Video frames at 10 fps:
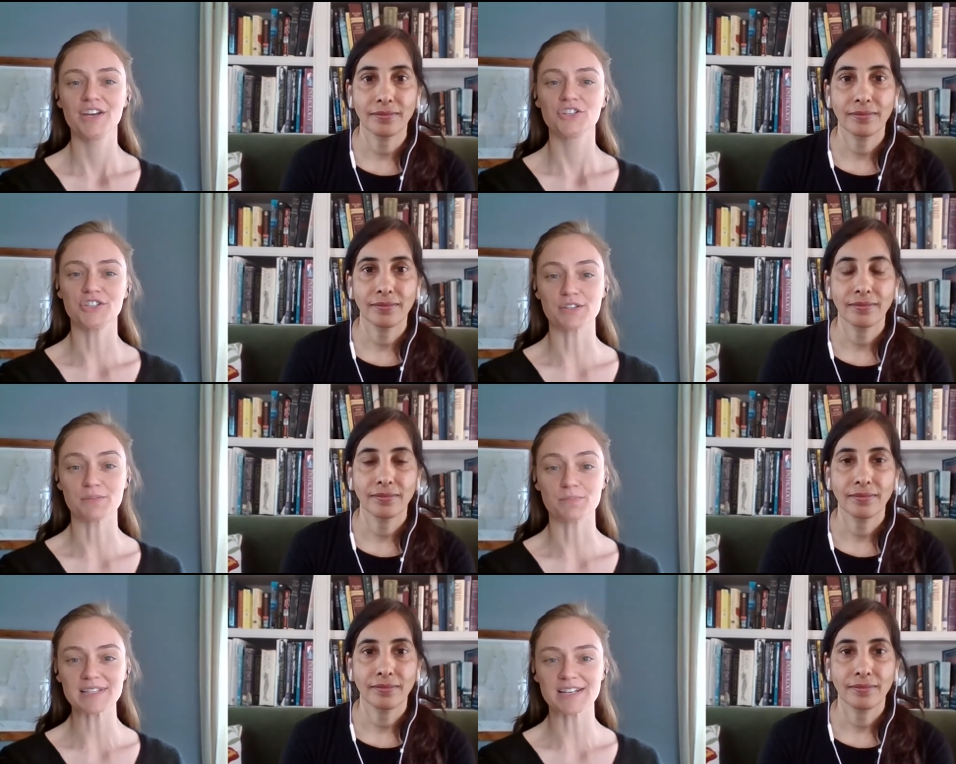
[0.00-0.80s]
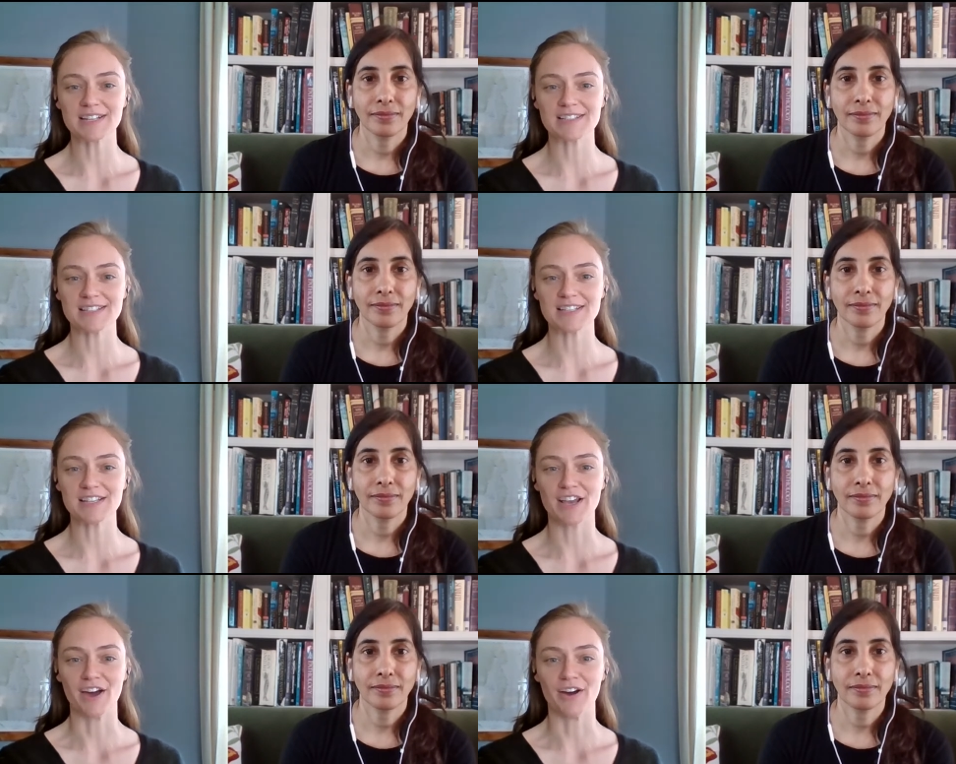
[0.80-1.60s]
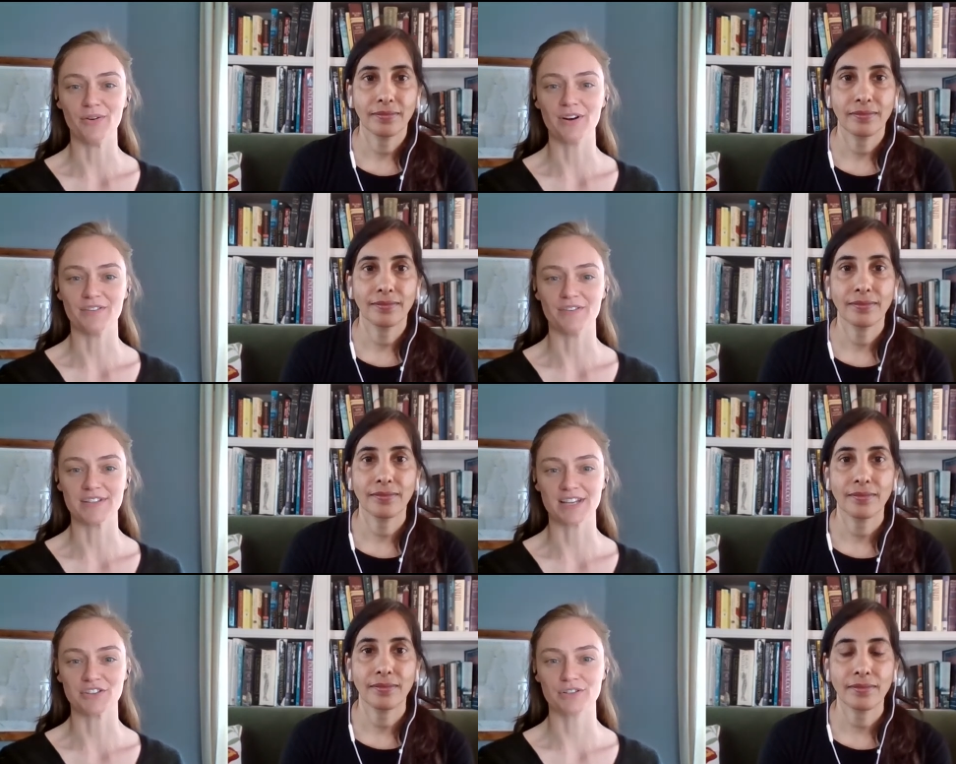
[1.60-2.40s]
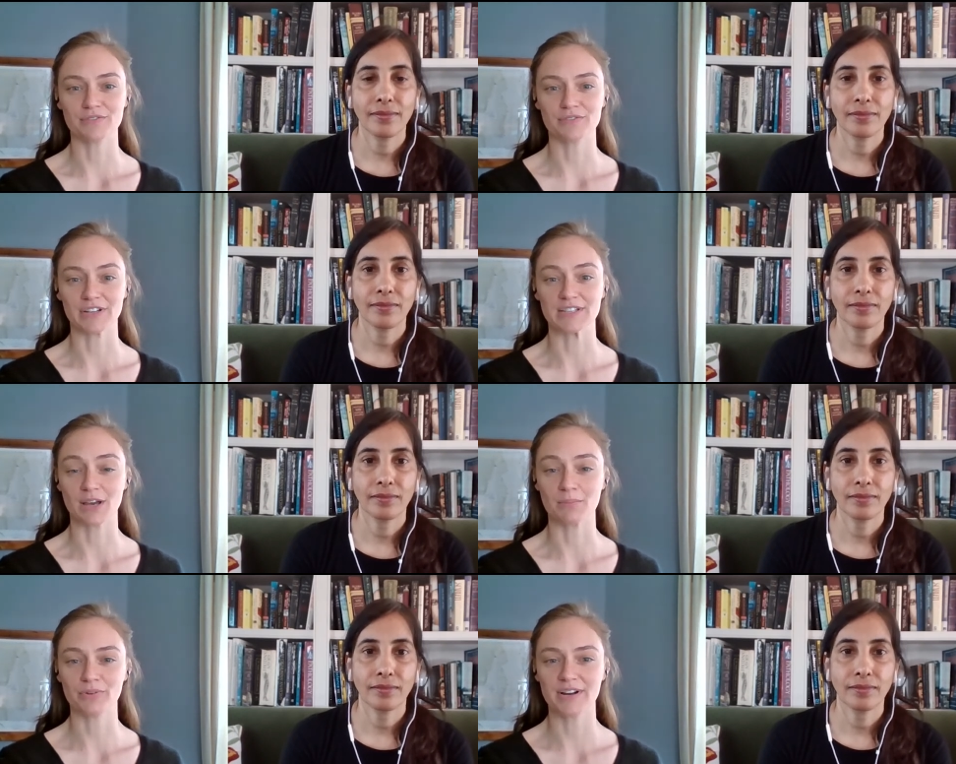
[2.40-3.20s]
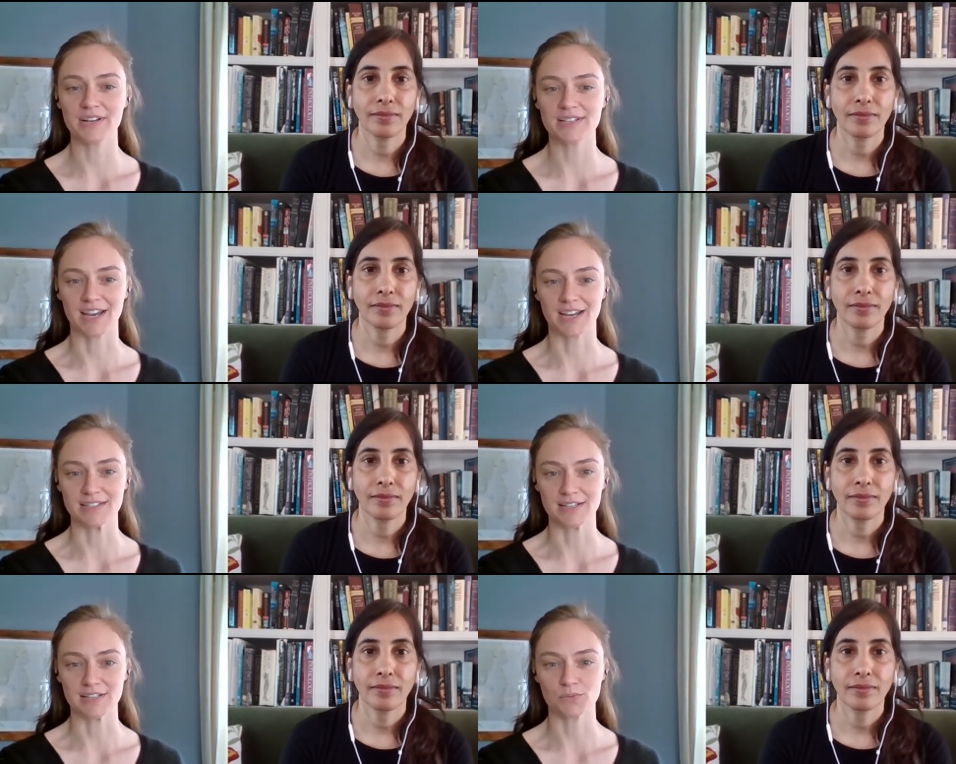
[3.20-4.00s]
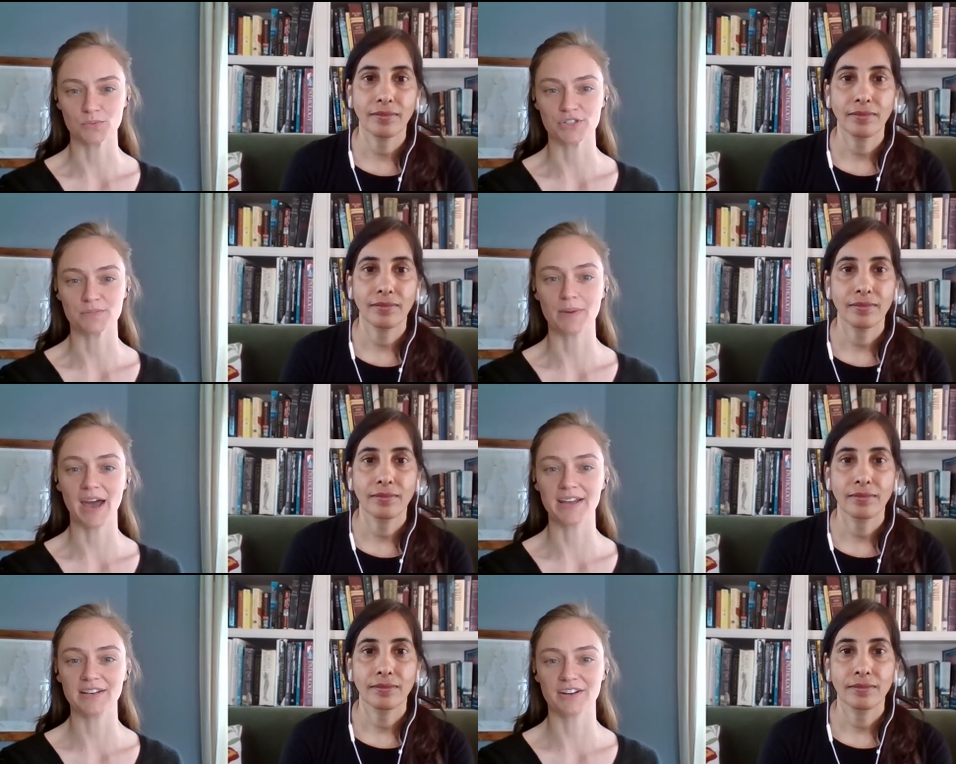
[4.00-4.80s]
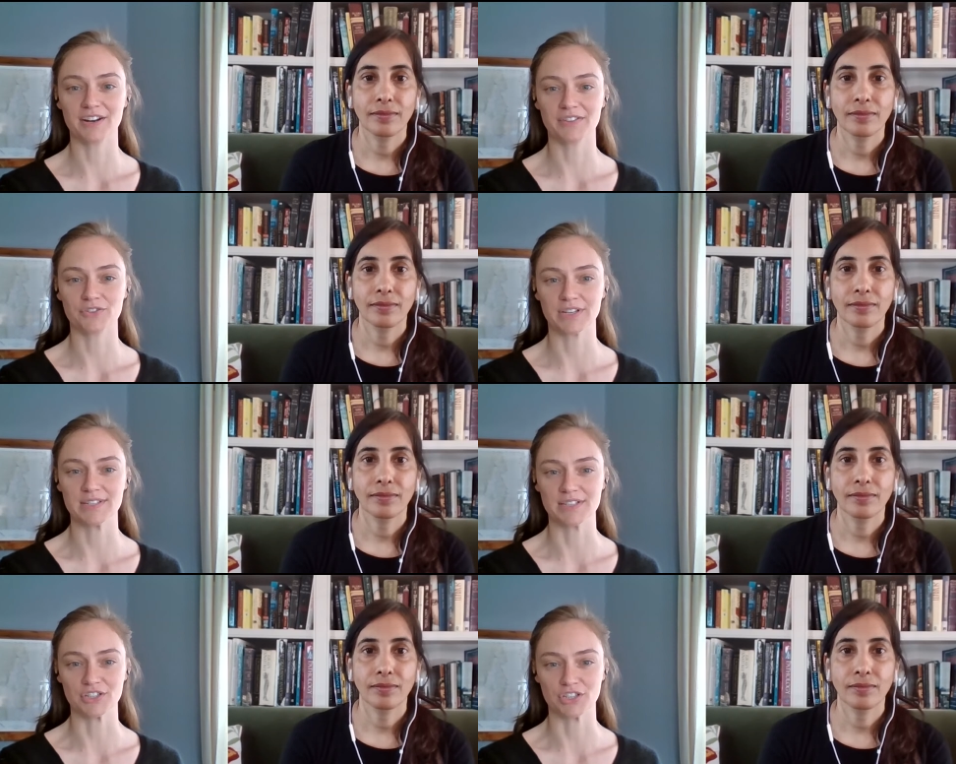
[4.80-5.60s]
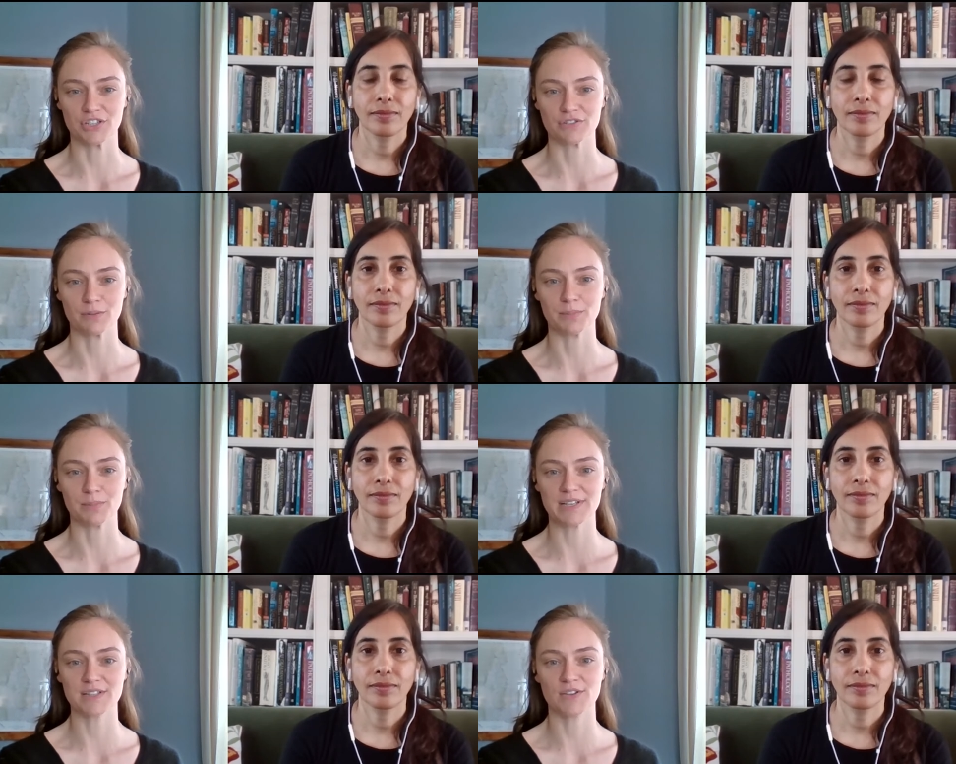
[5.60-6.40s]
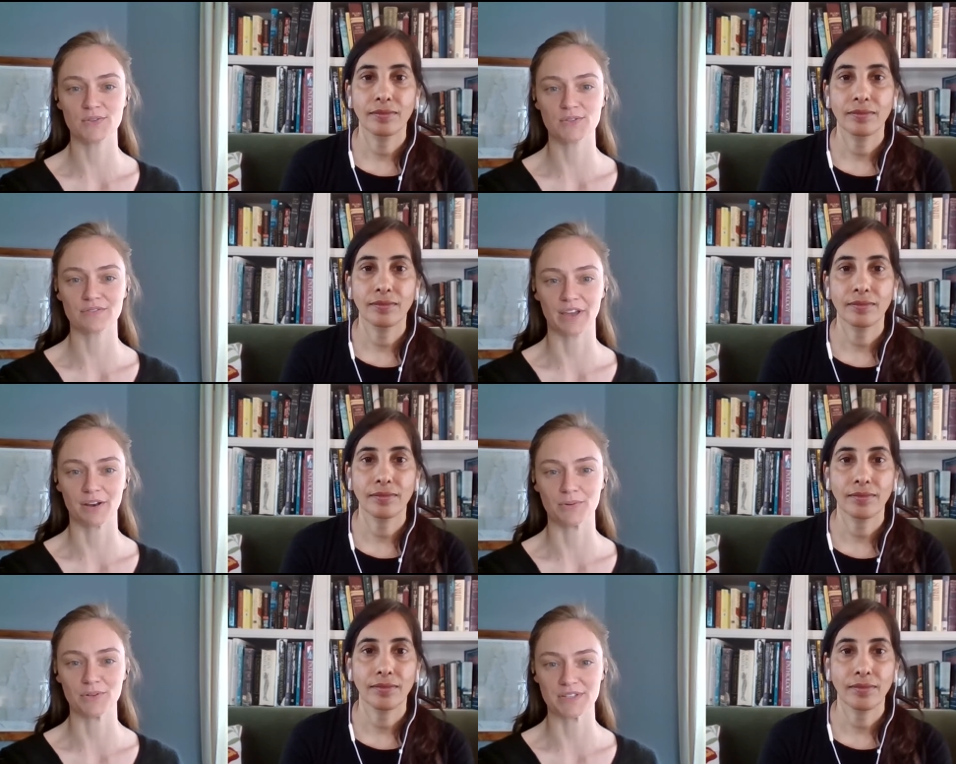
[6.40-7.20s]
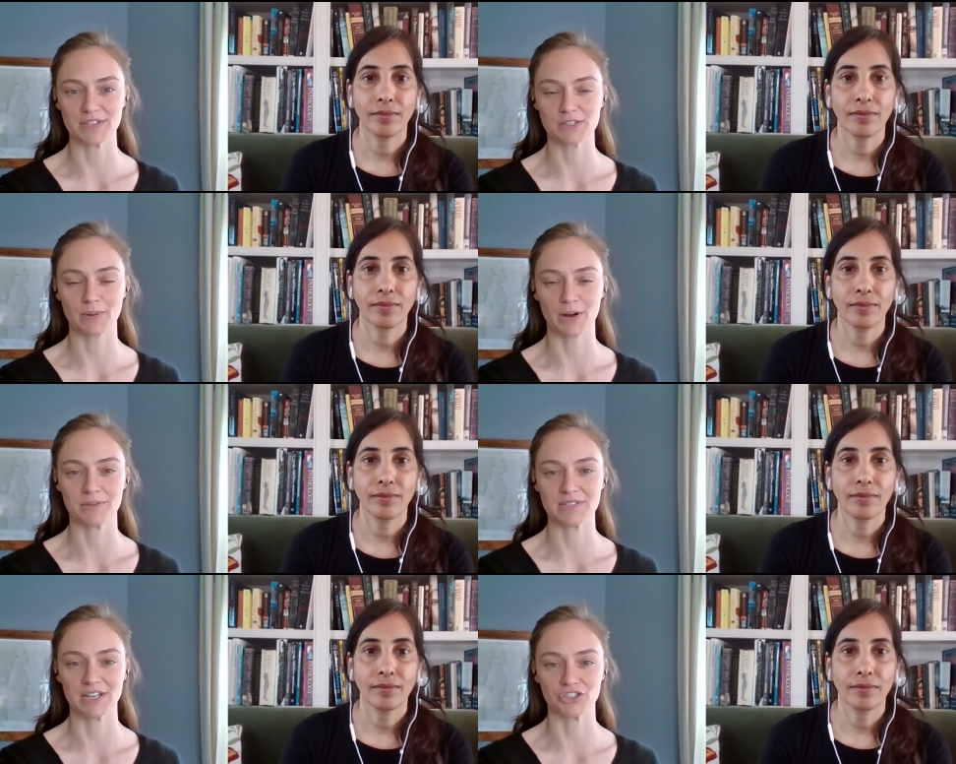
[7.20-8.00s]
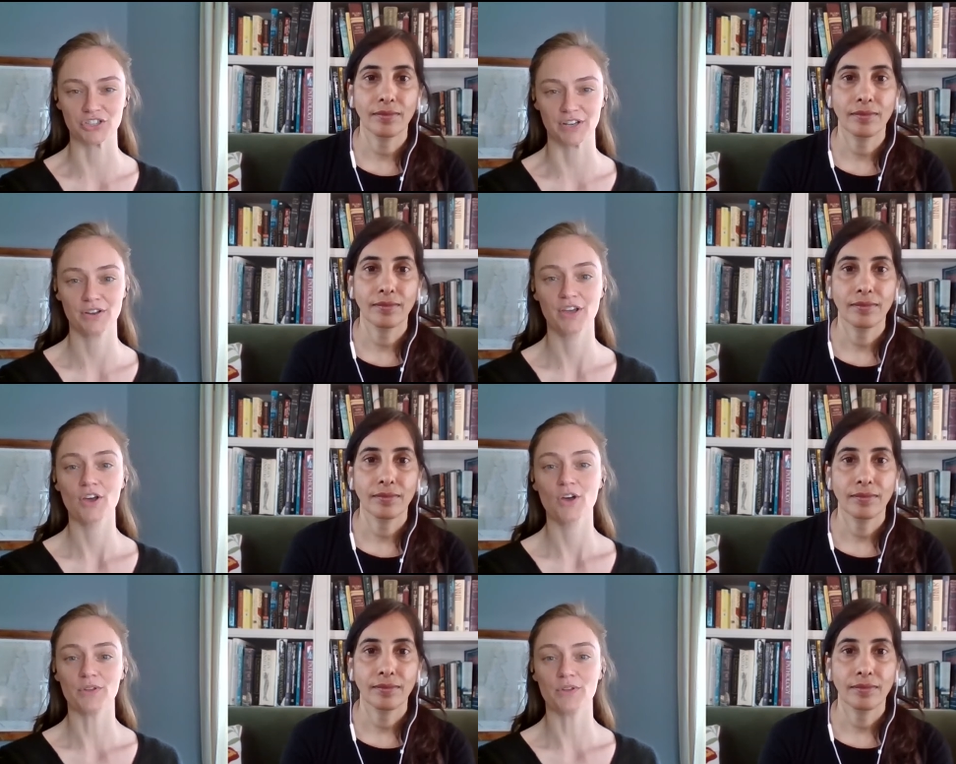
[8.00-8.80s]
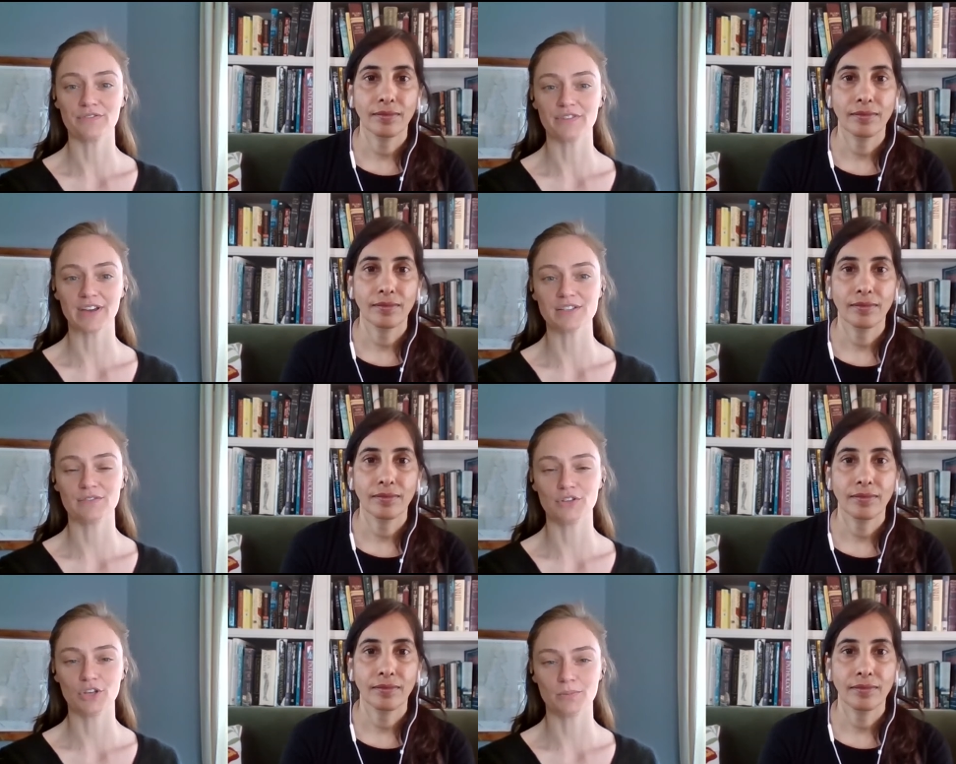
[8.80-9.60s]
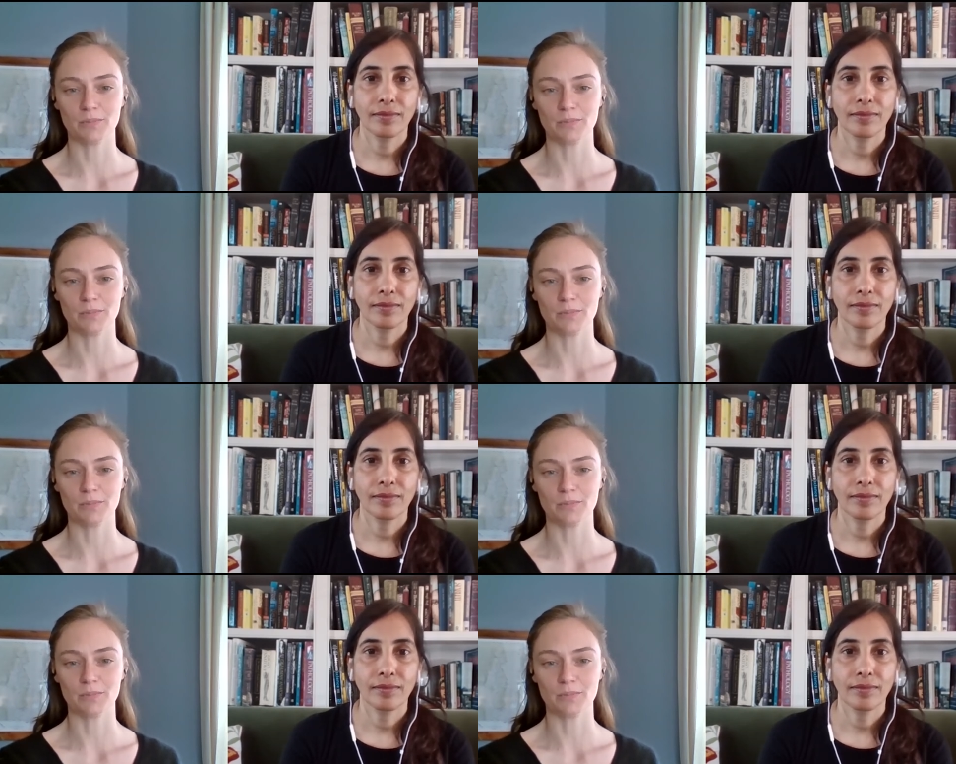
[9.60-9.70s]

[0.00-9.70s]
Speaker 1: She's the president and CEO of the Center for Contemporary Sciences, which is pioneering the transition to replace the use of animals in experimentation with effective human